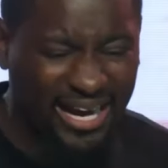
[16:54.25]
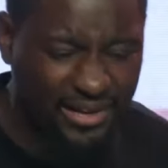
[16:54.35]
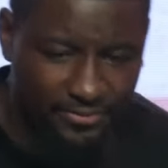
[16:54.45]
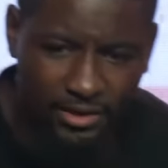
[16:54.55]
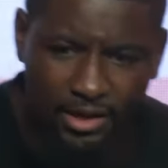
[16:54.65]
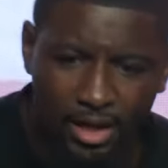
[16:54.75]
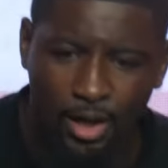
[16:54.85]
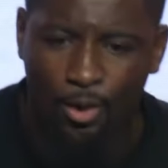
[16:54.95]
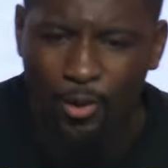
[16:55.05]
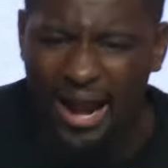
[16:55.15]
Eve,
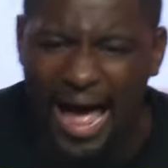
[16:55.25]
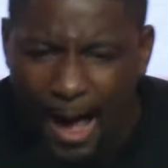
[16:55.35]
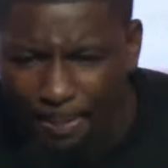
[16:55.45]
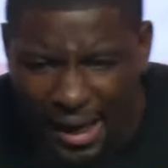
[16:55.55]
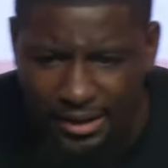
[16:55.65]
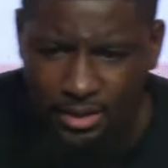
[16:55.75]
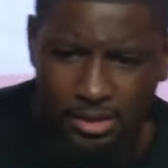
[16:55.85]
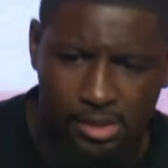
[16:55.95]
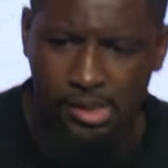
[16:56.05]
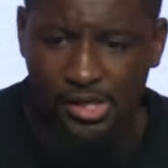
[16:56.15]
what happened?
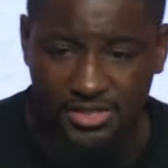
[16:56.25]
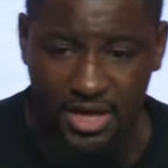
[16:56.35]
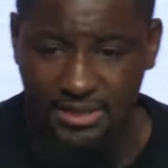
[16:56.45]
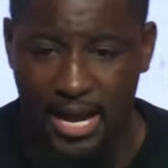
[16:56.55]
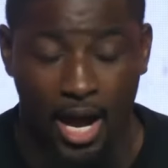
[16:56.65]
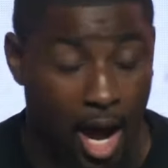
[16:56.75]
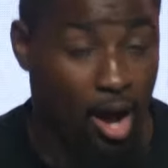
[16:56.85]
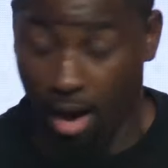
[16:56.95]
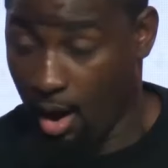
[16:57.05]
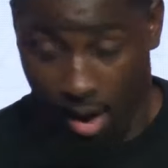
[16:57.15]
She said,
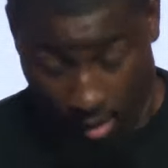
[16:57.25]
oh,